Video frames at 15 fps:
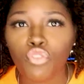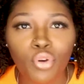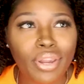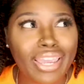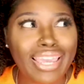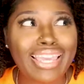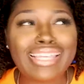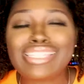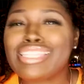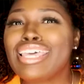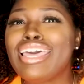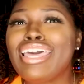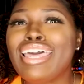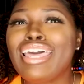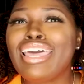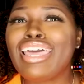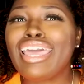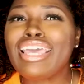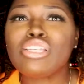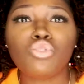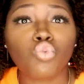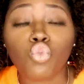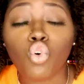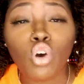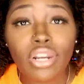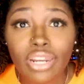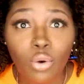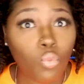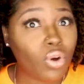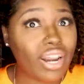friend? He's he's
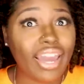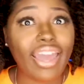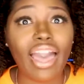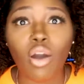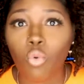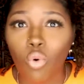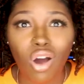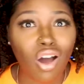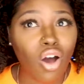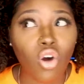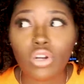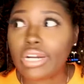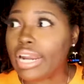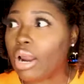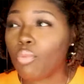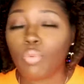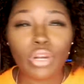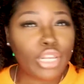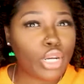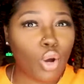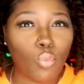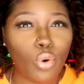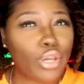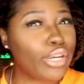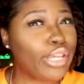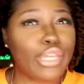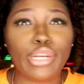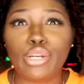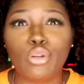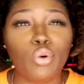ruining what I got going on, and I really don't want
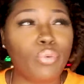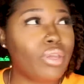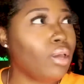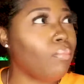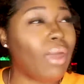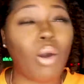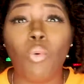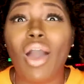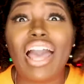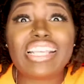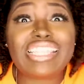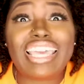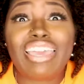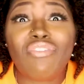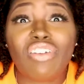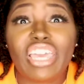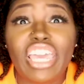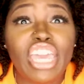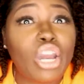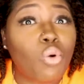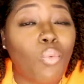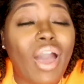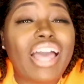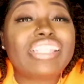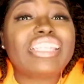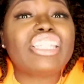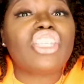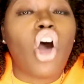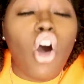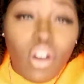nothing to do with him. Like, why is he even here? Why is
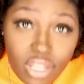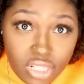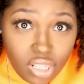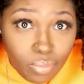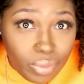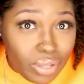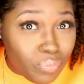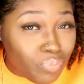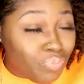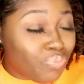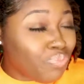he talking to me?